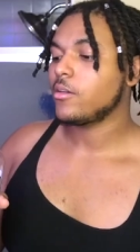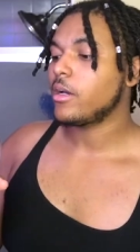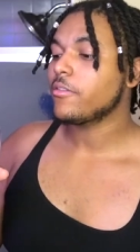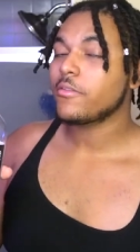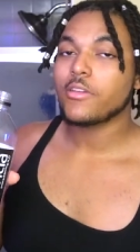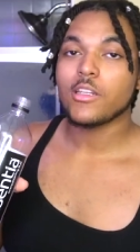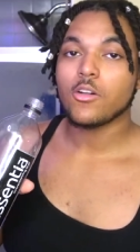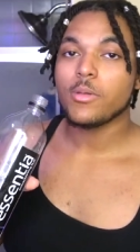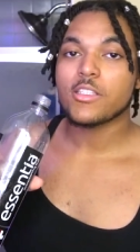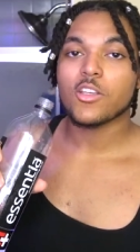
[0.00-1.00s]
Yo, every video,
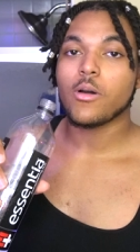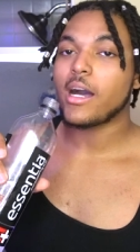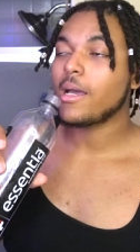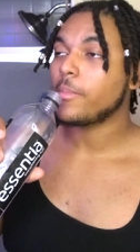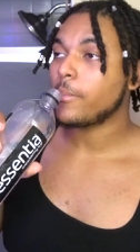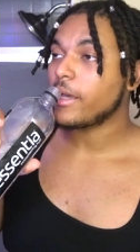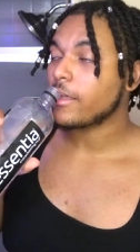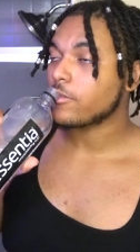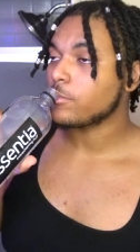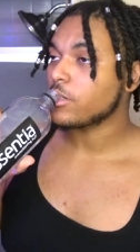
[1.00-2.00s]
it'll be so hot in my
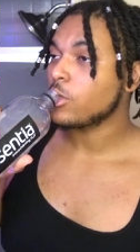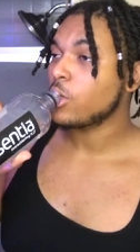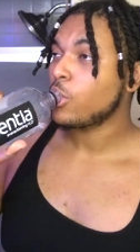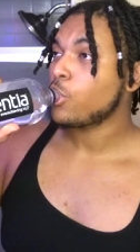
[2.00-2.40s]
bathroom, bro.